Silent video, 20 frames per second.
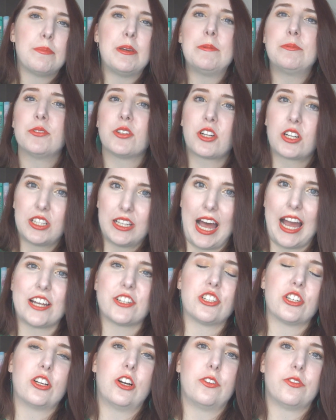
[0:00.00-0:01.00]
people are
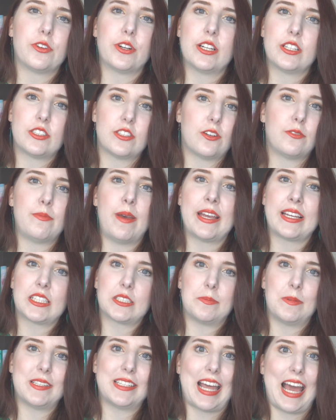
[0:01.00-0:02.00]
clashing over it, so Meg
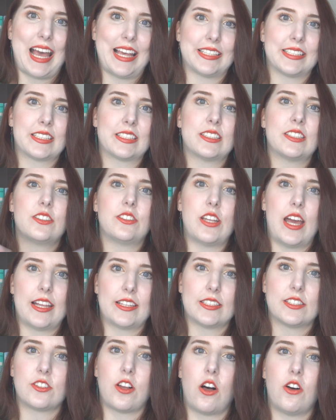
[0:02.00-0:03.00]
has been tasked
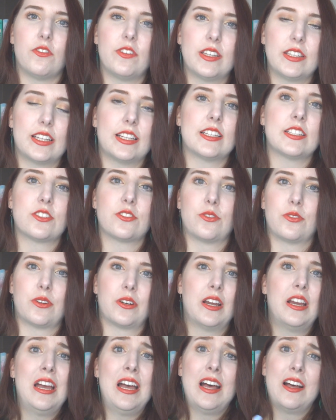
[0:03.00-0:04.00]
at solving this
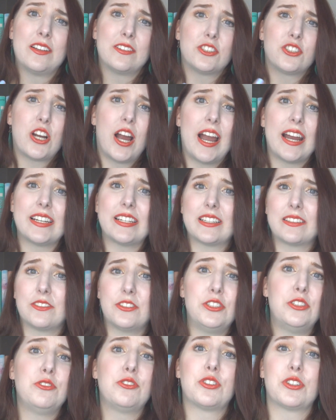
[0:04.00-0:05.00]
or trying to
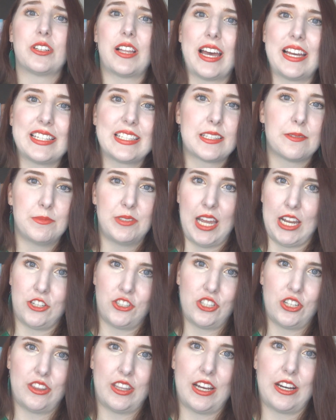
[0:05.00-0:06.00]
neutralize some
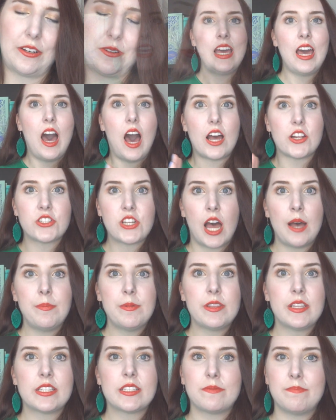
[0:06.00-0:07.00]
tension there. On
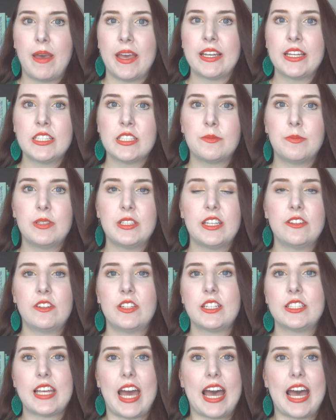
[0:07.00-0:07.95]
top of this, Meg has been given a